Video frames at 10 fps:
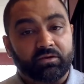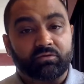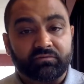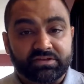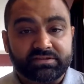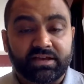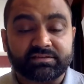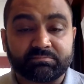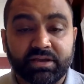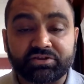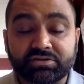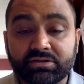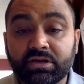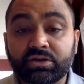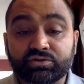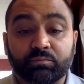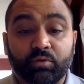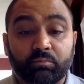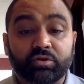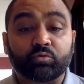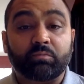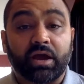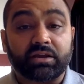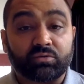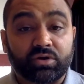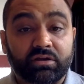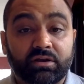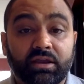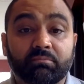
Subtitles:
visa as mentioned, so probably you might not